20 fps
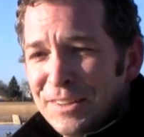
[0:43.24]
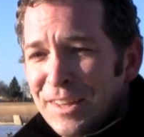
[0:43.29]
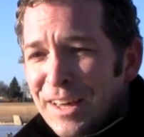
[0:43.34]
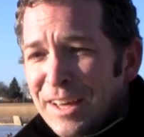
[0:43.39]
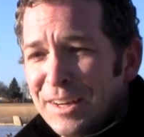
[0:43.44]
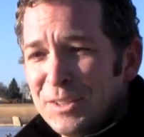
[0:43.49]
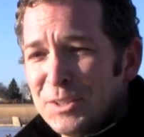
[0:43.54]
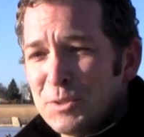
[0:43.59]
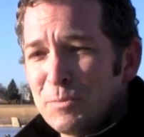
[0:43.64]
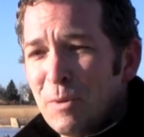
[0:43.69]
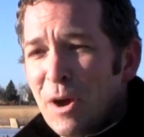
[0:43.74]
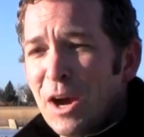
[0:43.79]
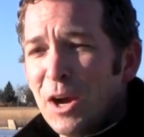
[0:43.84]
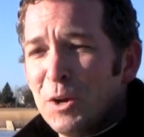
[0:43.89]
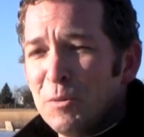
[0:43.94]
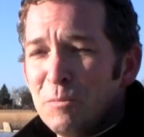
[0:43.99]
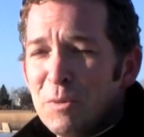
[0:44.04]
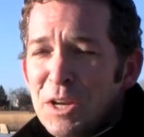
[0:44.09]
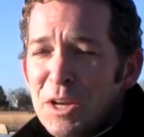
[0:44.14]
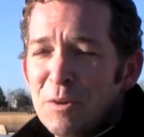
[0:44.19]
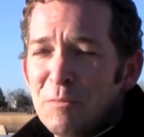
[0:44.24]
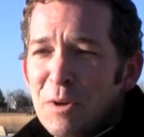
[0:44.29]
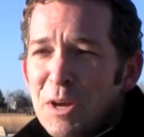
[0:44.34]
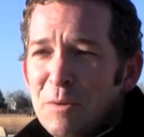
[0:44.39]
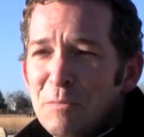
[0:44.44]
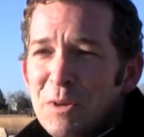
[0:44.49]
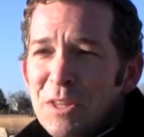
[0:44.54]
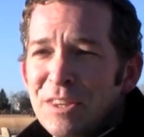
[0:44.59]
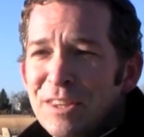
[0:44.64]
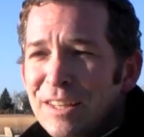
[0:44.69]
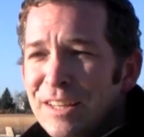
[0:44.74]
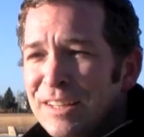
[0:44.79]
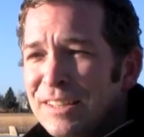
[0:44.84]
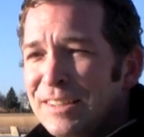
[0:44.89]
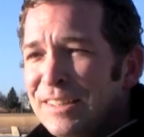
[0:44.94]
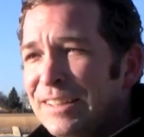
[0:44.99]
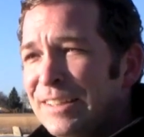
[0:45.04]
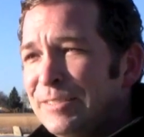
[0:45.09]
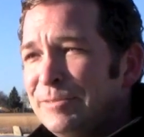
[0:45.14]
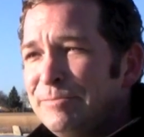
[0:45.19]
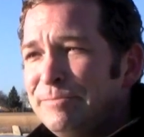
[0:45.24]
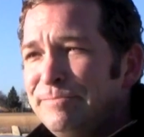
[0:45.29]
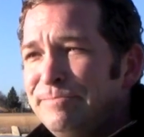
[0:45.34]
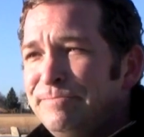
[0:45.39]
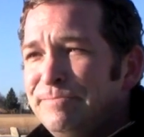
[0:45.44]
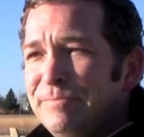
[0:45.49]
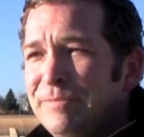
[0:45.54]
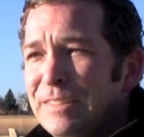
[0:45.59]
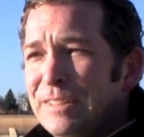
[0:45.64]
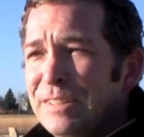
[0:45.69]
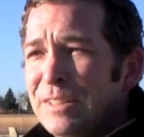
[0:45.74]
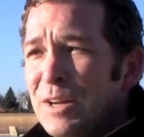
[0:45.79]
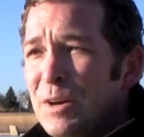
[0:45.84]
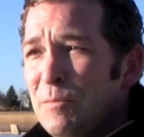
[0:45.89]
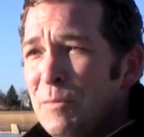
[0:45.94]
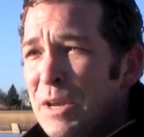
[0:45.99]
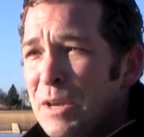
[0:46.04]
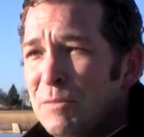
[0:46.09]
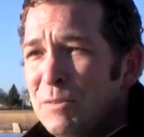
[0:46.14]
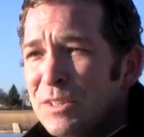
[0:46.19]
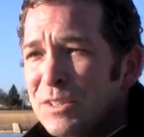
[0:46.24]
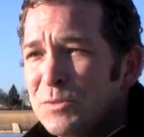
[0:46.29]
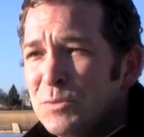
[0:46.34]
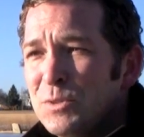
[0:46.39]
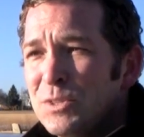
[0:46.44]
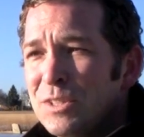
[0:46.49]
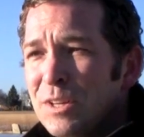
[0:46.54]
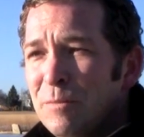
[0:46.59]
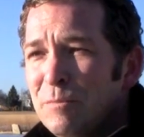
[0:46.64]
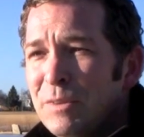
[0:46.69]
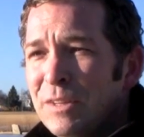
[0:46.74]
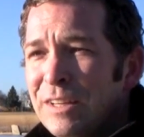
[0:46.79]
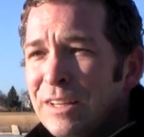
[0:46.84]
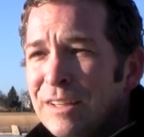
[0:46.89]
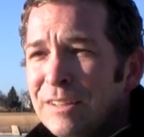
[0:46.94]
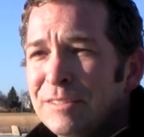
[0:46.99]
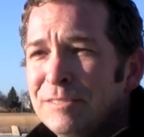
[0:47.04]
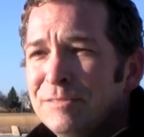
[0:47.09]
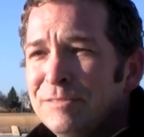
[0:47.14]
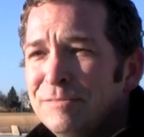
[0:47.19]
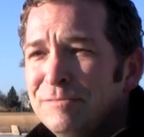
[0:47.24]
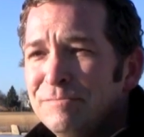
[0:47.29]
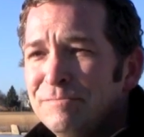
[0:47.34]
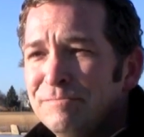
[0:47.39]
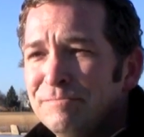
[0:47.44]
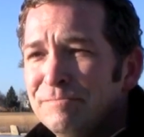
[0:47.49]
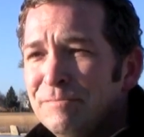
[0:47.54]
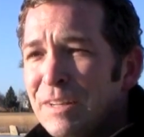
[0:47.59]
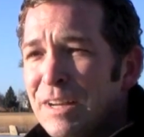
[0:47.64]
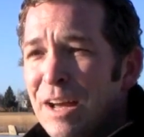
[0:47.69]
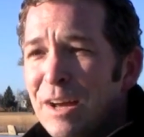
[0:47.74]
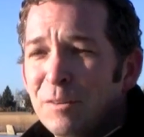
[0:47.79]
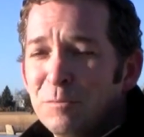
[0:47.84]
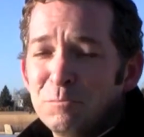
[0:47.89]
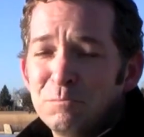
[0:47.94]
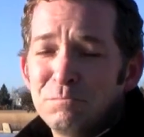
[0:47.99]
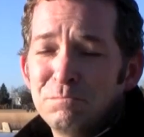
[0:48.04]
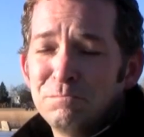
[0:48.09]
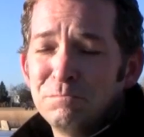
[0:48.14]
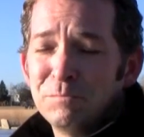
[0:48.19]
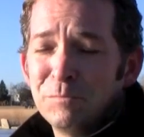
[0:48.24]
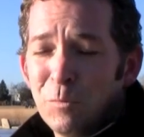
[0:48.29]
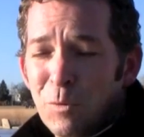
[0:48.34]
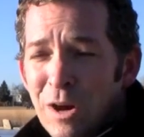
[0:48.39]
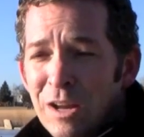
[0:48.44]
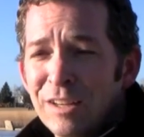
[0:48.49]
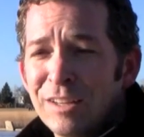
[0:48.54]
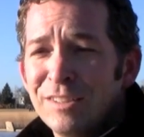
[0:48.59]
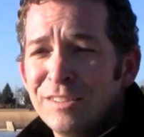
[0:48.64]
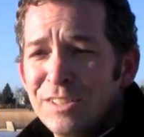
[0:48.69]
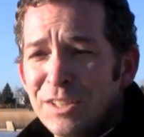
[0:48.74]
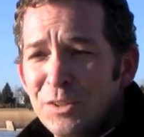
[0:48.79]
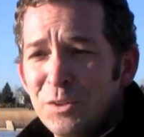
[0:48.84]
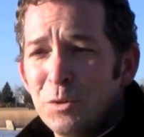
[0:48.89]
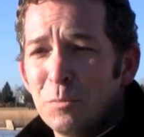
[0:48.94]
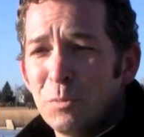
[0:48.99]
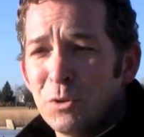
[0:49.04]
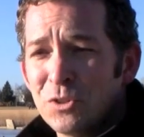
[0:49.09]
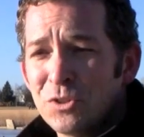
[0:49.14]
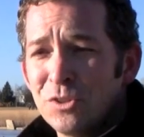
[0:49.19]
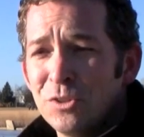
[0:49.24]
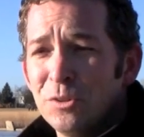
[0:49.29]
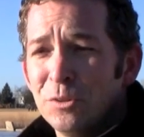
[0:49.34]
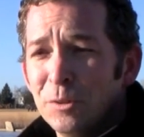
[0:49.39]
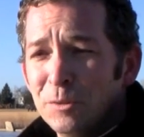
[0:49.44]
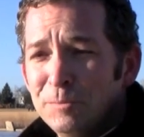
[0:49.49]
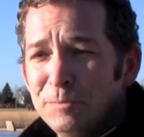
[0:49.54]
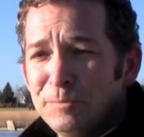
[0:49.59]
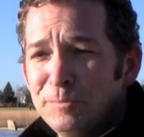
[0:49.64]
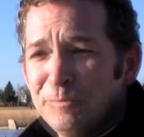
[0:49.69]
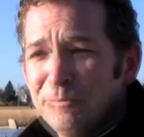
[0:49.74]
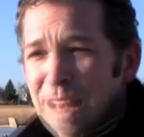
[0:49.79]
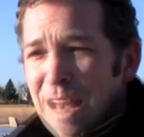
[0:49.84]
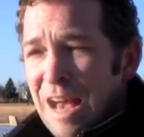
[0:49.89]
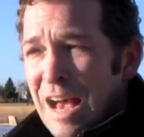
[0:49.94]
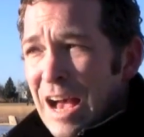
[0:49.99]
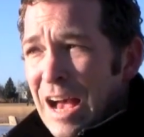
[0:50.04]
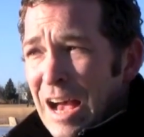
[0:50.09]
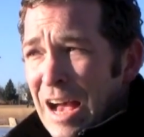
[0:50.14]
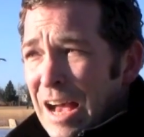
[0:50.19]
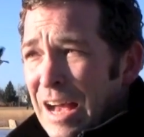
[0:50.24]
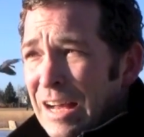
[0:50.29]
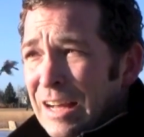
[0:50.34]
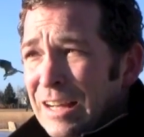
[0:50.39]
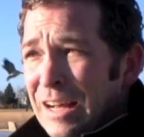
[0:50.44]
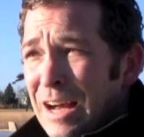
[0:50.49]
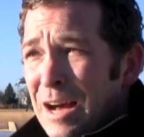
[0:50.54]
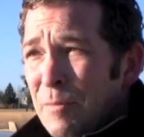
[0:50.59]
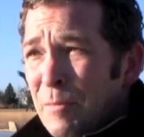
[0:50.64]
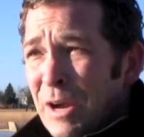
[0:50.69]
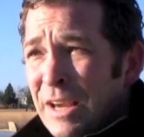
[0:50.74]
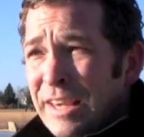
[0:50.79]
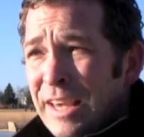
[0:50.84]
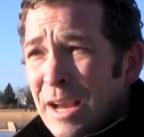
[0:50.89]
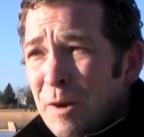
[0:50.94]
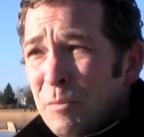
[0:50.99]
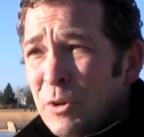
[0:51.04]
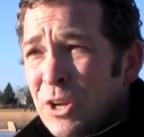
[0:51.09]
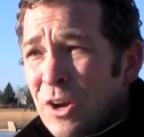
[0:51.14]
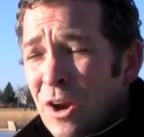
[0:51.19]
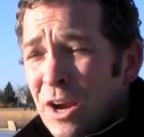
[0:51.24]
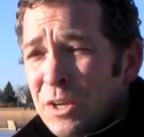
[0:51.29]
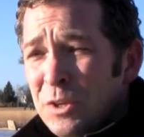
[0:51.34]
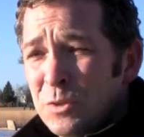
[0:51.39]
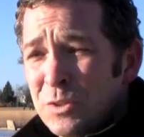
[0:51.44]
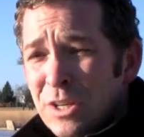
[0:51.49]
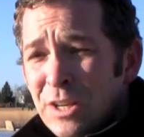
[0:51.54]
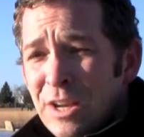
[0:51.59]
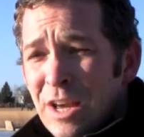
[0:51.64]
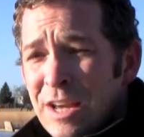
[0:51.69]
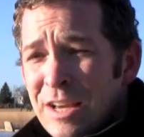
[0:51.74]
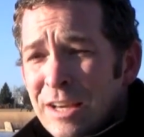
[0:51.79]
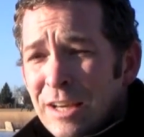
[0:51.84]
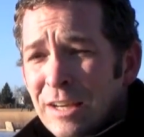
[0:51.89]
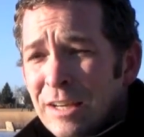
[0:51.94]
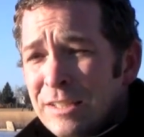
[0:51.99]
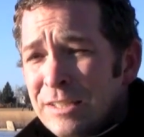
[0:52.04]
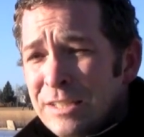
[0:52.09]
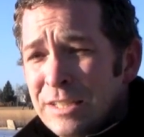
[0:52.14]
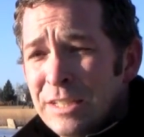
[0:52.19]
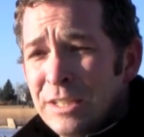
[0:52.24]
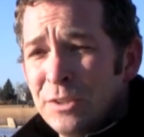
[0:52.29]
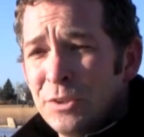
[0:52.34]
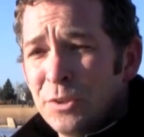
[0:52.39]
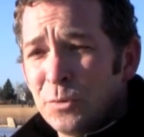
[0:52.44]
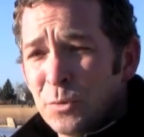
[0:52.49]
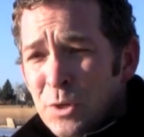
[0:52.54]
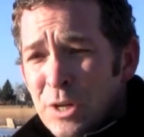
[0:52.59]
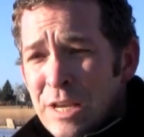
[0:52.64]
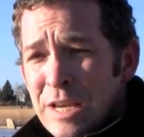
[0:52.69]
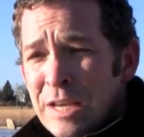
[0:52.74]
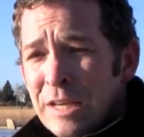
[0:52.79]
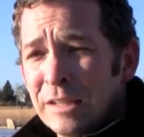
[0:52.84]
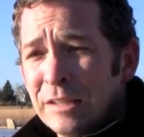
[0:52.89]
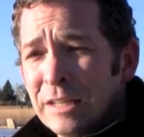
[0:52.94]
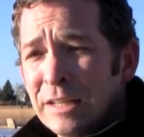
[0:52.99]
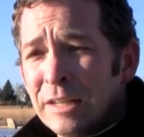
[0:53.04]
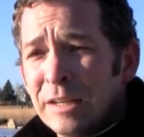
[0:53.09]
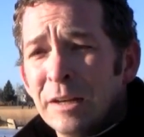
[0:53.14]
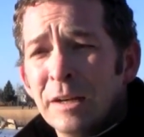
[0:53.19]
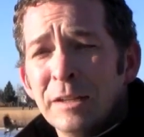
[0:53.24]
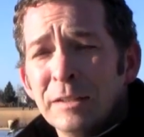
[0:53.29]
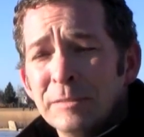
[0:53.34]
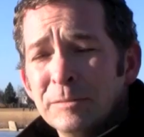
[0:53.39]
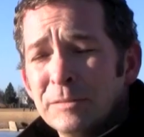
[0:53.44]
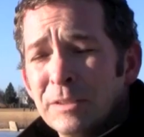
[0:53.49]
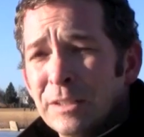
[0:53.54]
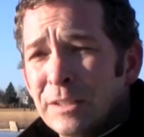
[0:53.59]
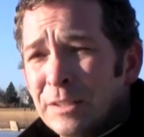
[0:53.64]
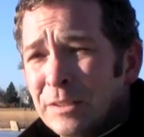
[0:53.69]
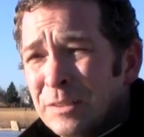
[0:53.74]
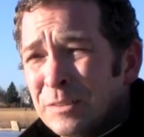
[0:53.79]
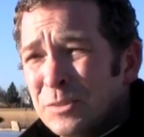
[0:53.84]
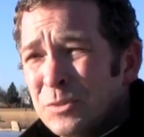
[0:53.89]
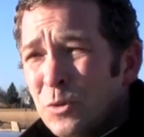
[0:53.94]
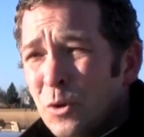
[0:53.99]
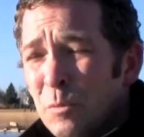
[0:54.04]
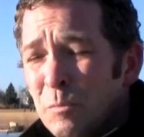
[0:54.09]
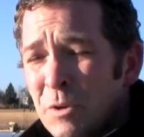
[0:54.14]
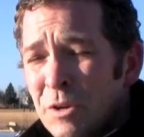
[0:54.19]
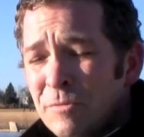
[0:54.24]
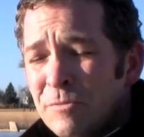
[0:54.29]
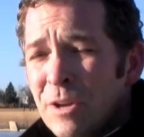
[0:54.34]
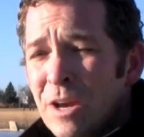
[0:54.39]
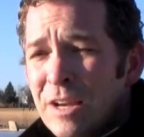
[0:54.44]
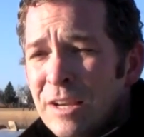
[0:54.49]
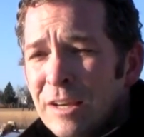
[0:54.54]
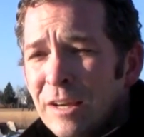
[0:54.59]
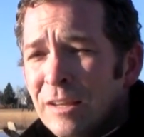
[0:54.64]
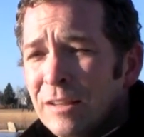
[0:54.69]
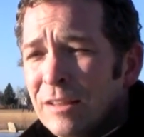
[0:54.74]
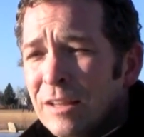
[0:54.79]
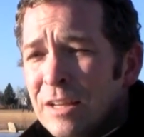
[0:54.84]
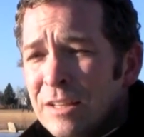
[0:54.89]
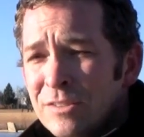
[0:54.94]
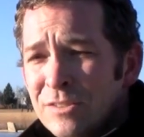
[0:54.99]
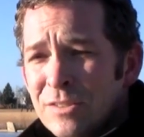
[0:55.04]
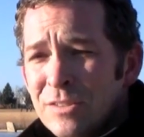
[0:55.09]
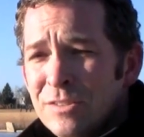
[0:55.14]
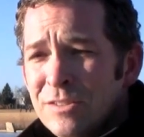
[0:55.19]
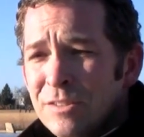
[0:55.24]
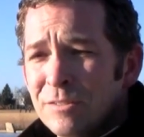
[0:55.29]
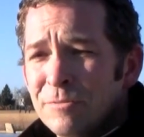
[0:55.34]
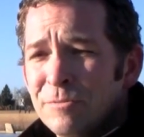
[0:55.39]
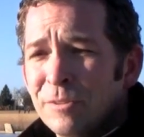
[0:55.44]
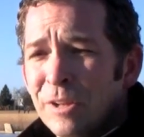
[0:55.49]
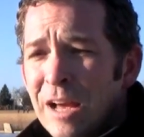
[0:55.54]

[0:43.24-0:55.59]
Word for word: that inspired me and made me think that, you know, maybe this was something that I'd want to continue to pursue. Uh, my camera gear, I use a Nikon D3 and then a, an assortment of Nikon lenses and